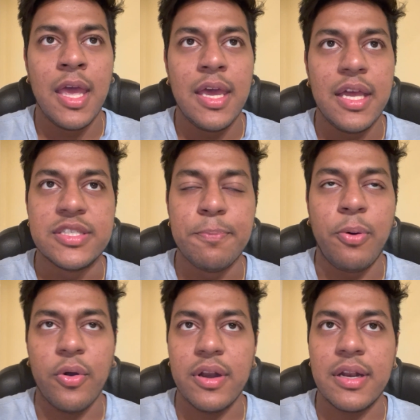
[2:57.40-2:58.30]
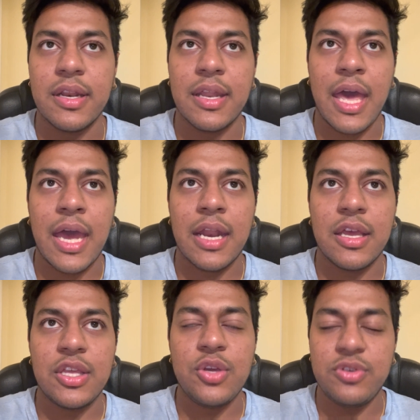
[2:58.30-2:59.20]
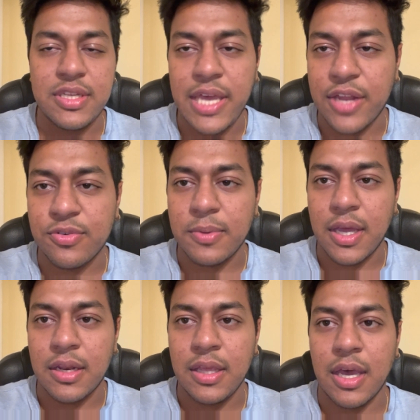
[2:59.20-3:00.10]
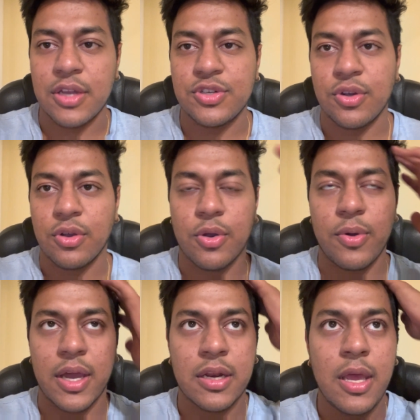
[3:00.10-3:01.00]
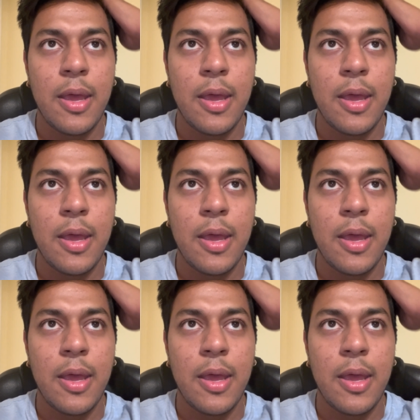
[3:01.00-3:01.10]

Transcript: It's important that you detach from that. Yeah, sure, correct.